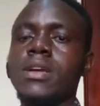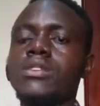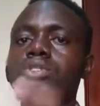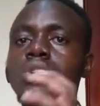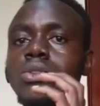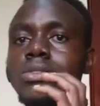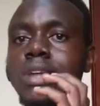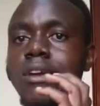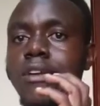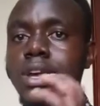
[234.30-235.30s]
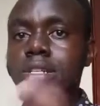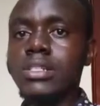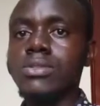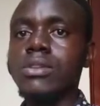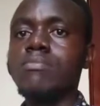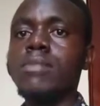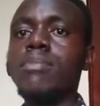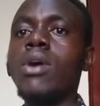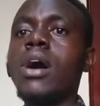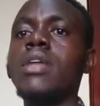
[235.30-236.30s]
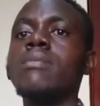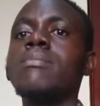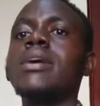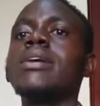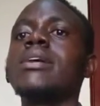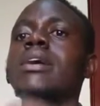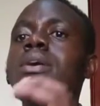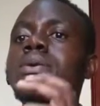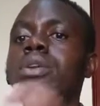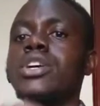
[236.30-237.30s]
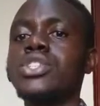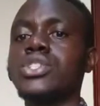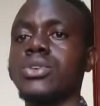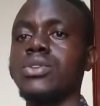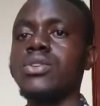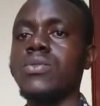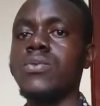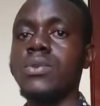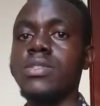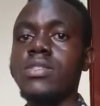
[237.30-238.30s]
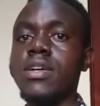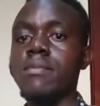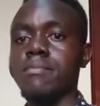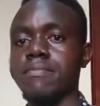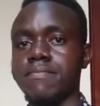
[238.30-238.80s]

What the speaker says: Talk directly to the people and make a connection with them.